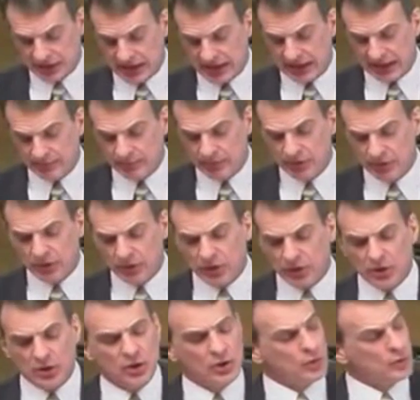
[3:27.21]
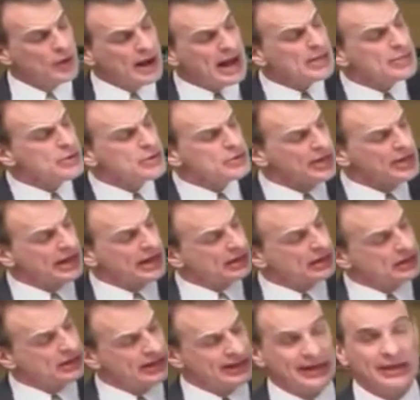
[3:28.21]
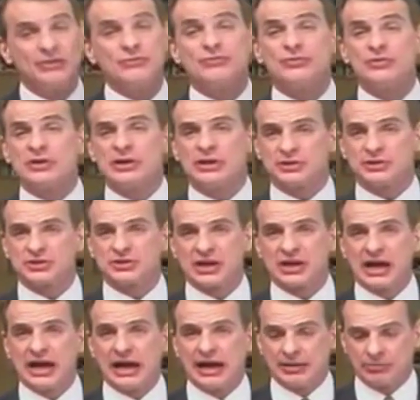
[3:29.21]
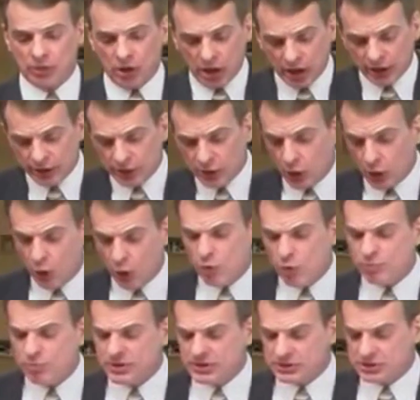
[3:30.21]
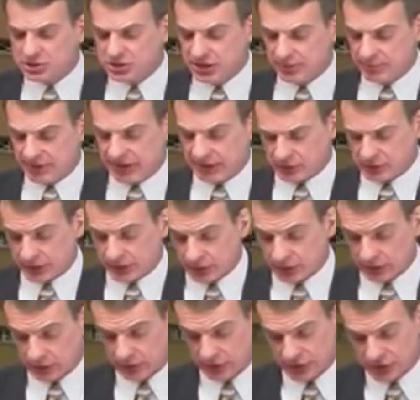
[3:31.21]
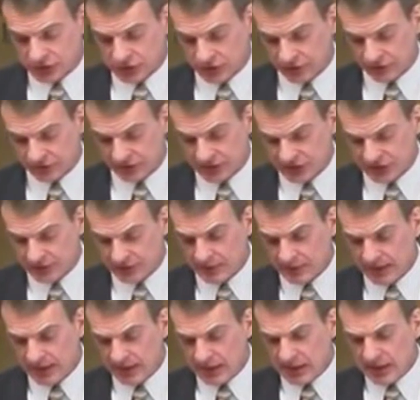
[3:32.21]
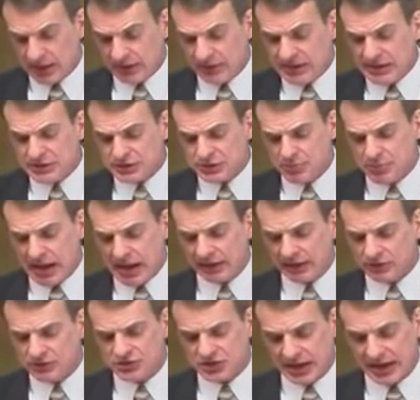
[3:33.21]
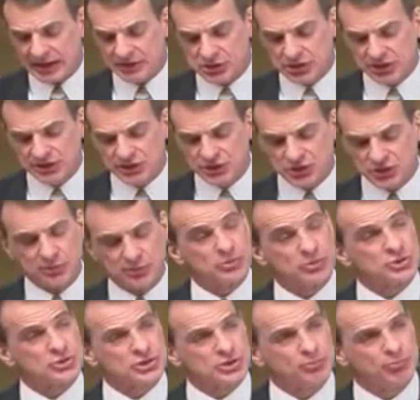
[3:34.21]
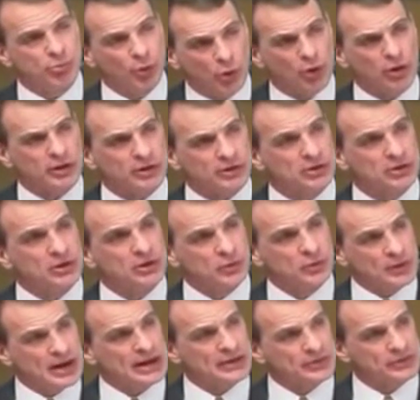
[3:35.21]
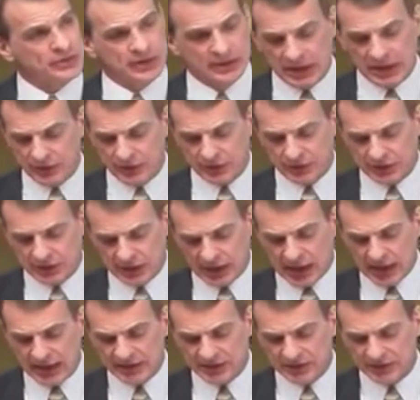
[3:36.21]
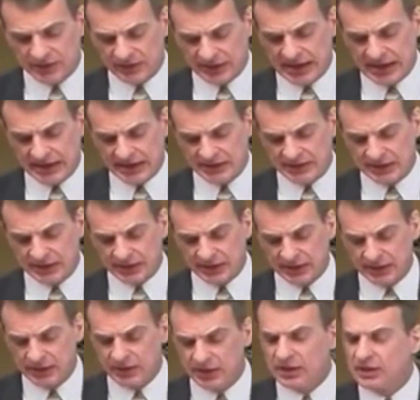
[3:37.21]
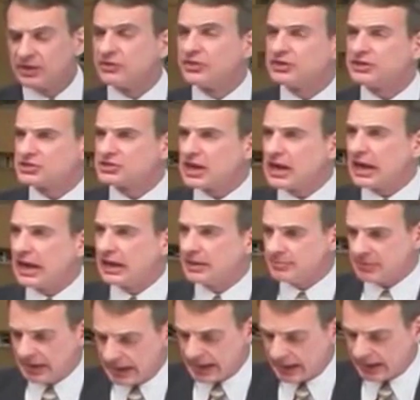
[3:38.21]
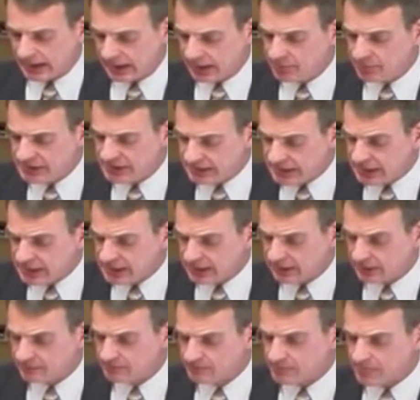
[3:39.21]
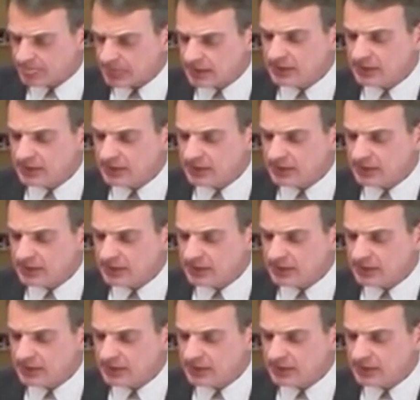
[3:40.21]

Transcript: time, rather than an infinite time on an open geometrical surface, these models actually seem to support, rather than undercut, the idea that time had a beginning.